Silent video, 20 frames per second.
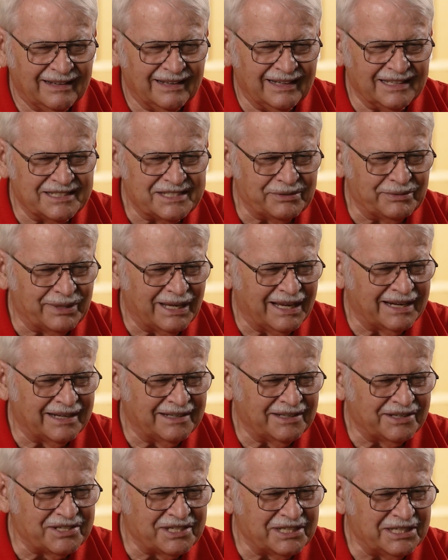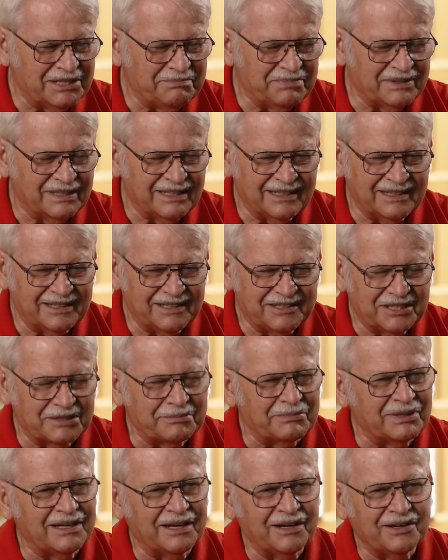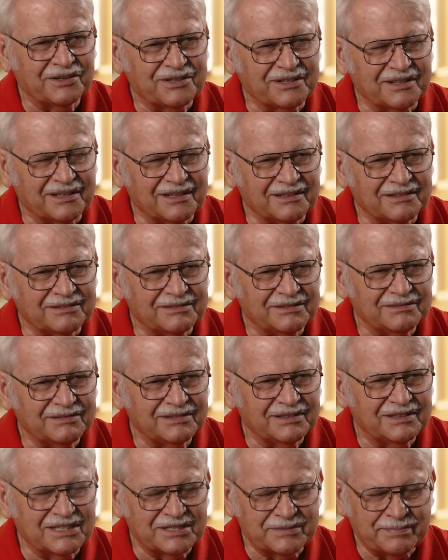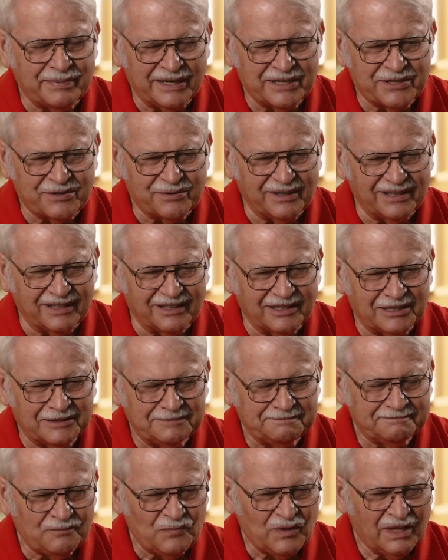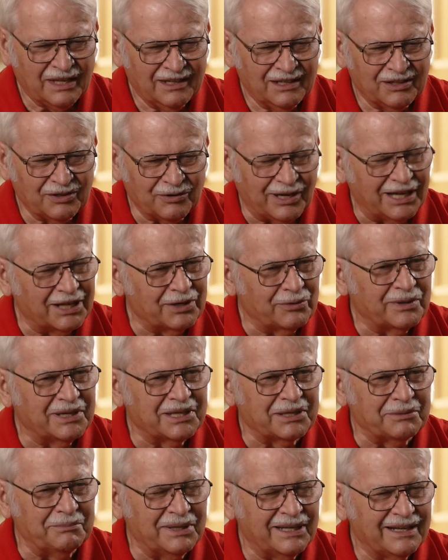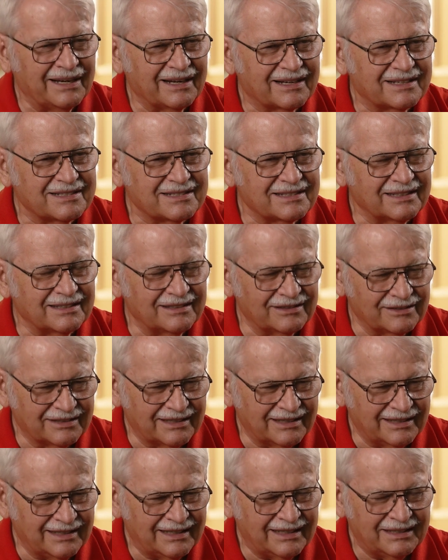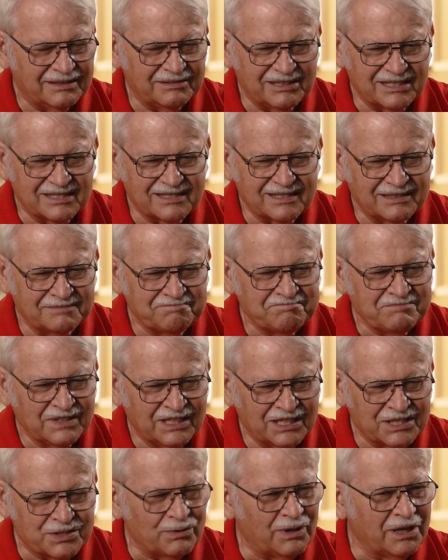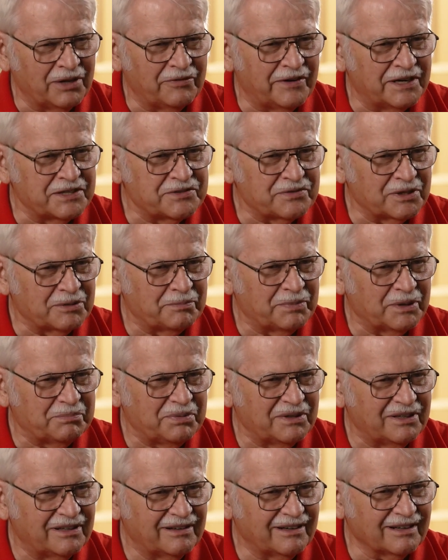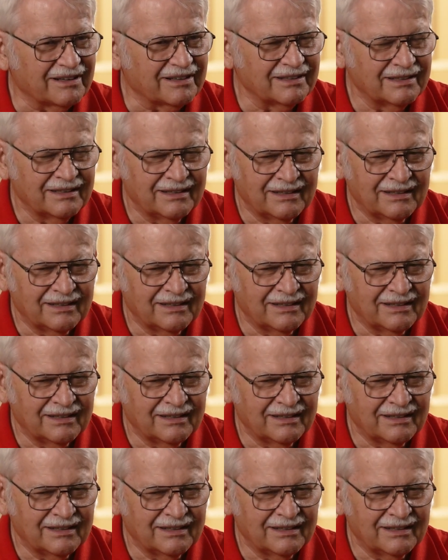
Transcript: And so we got in the Jeep and they took me down to the dispensary there. Right away, the medic said, Okay. He said, This qualifies for the Purple Heart.